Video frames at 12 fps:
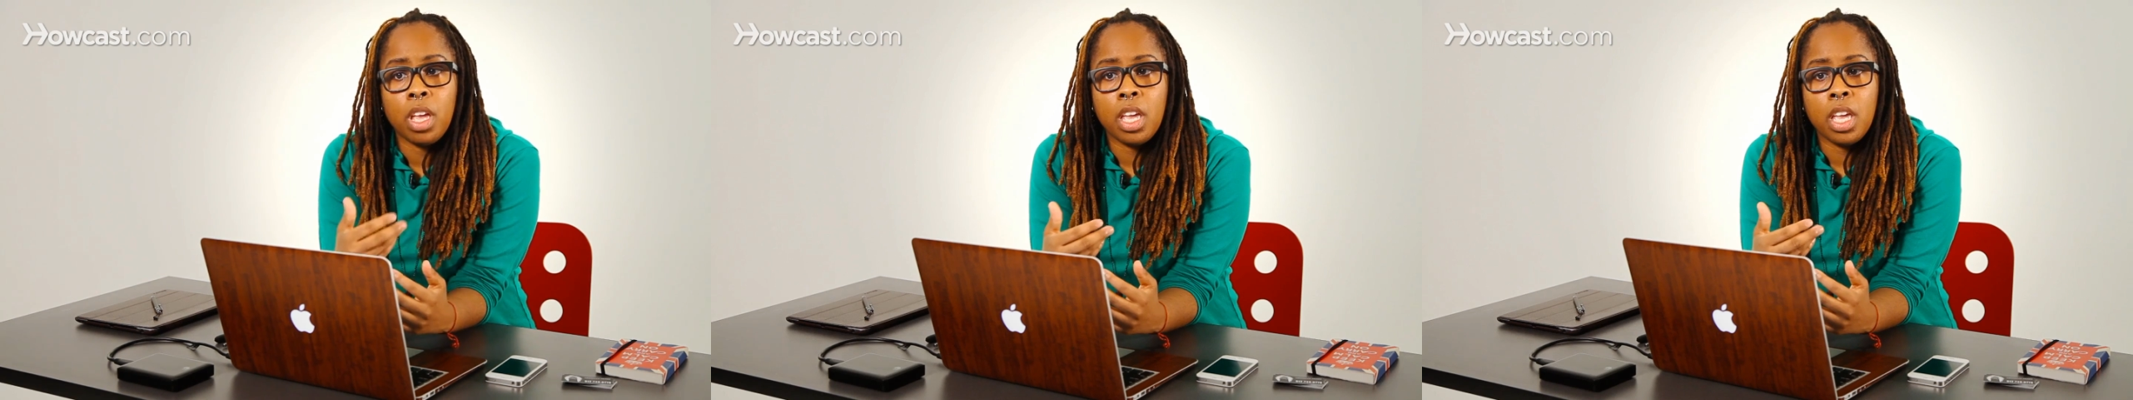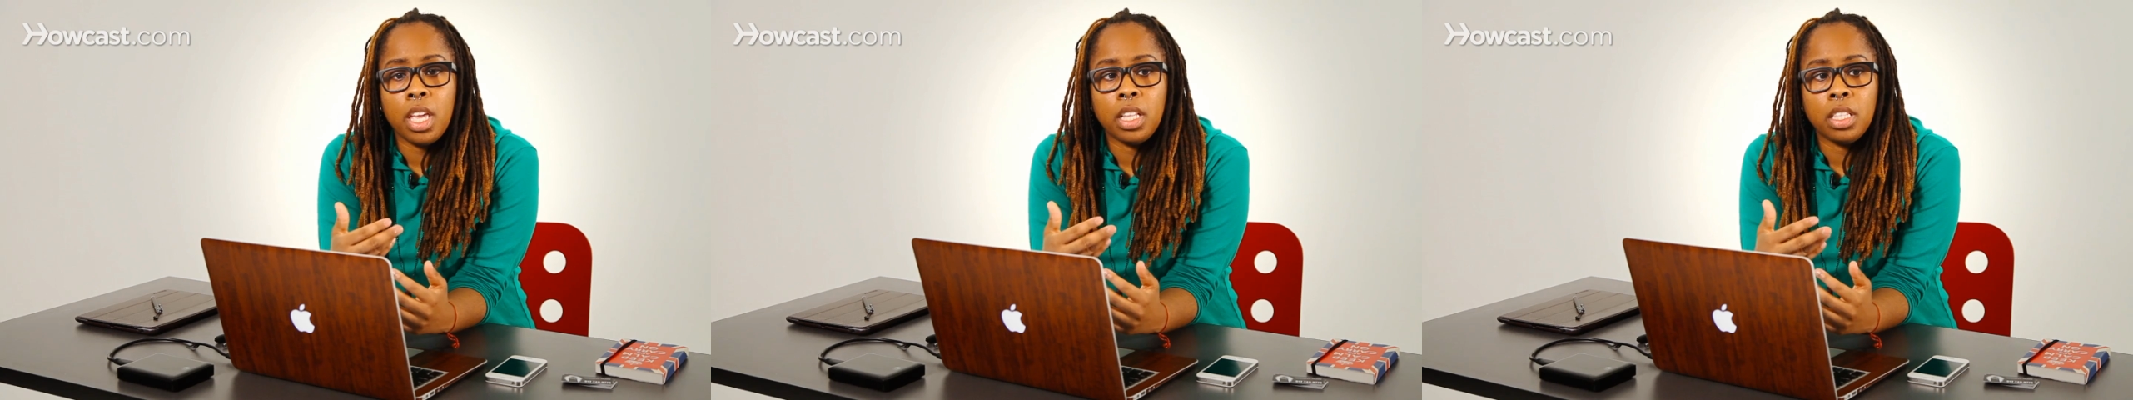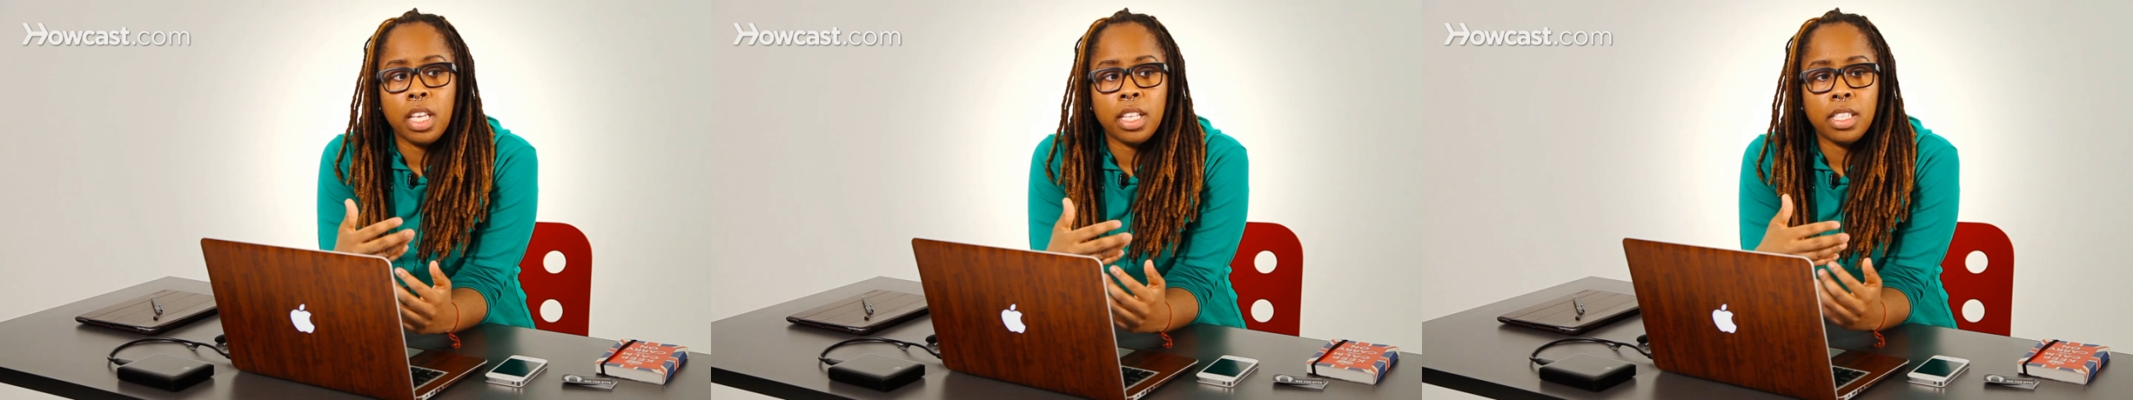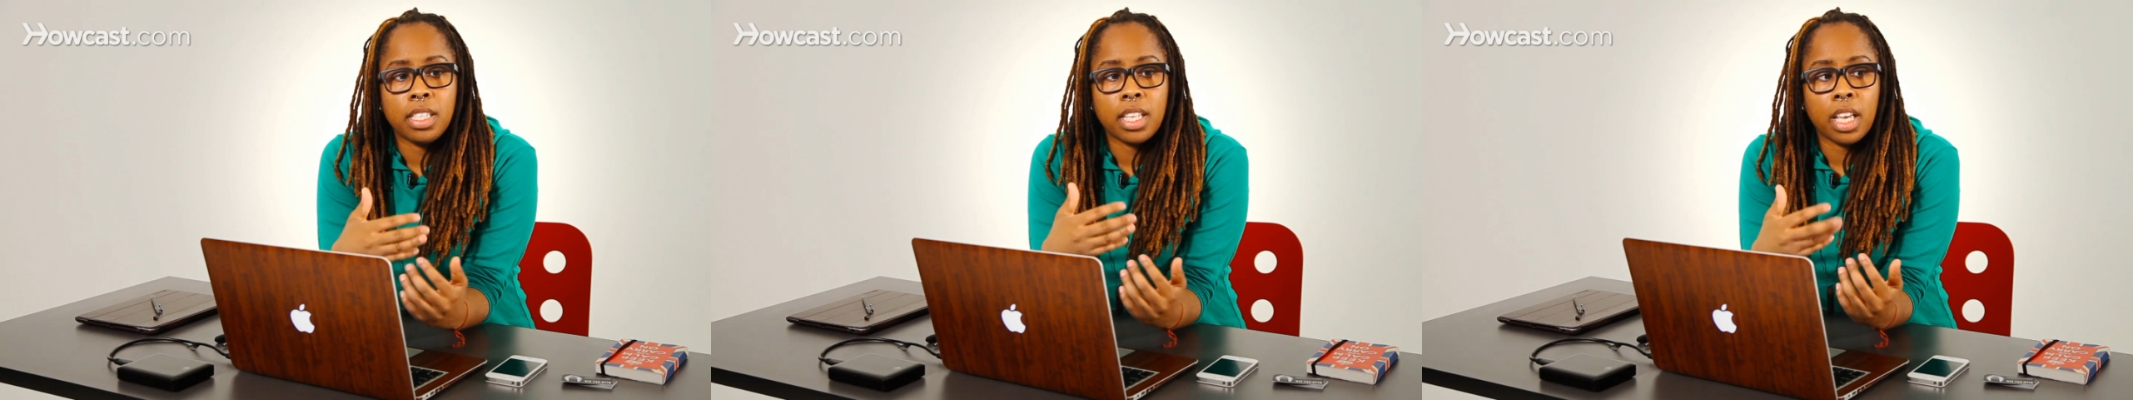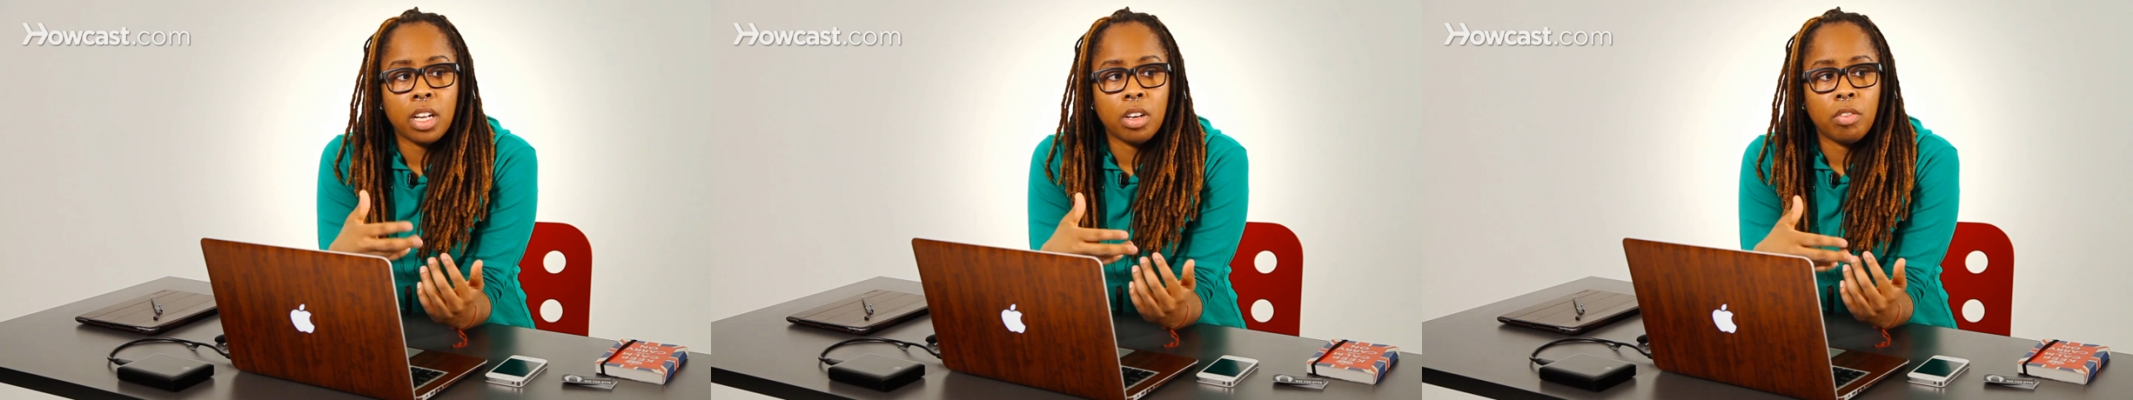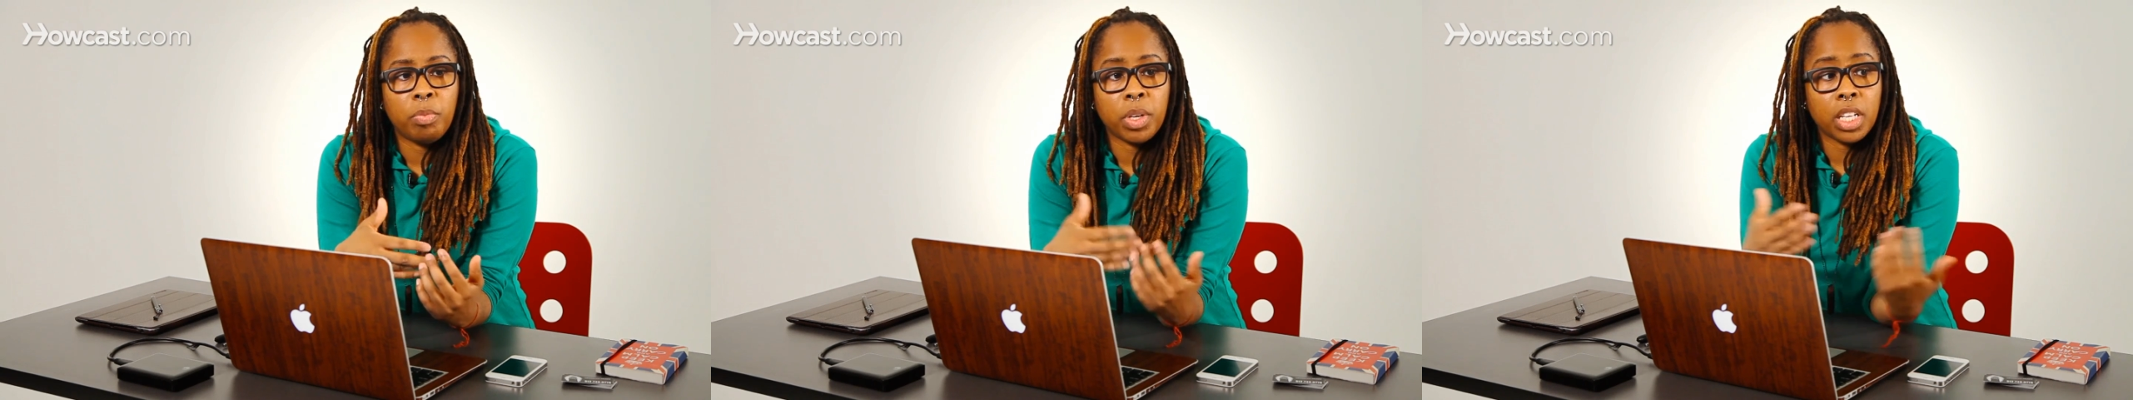instead
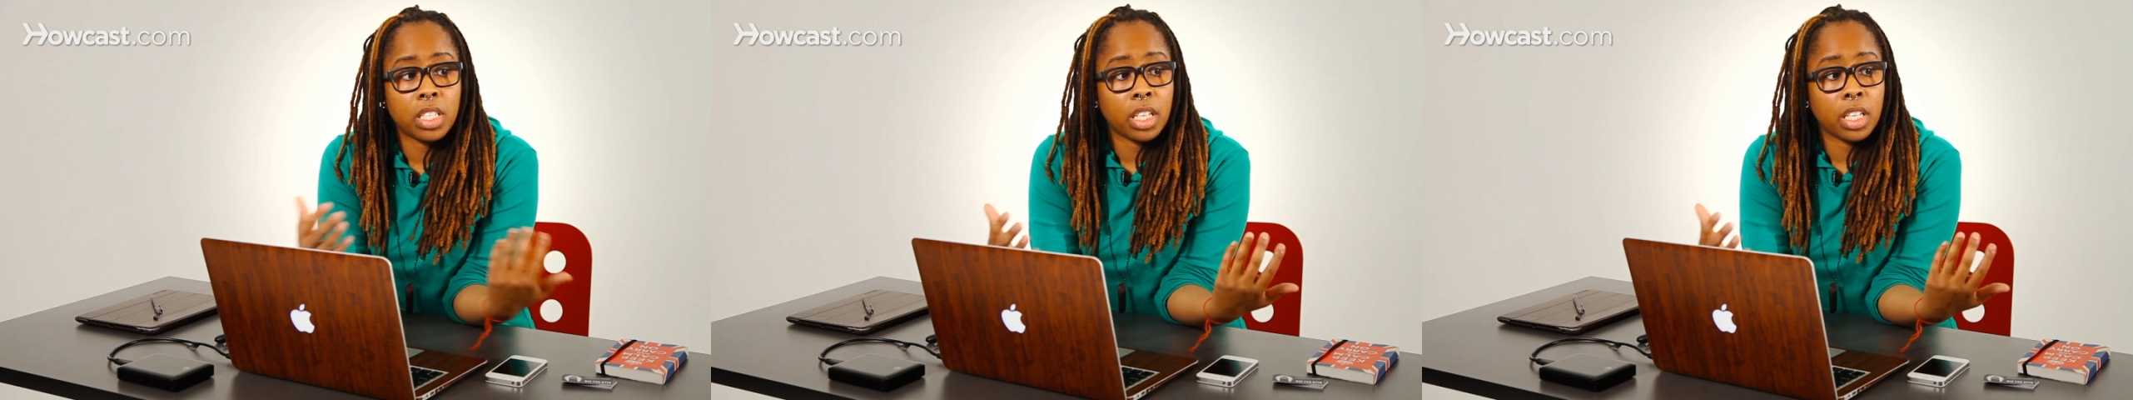of putting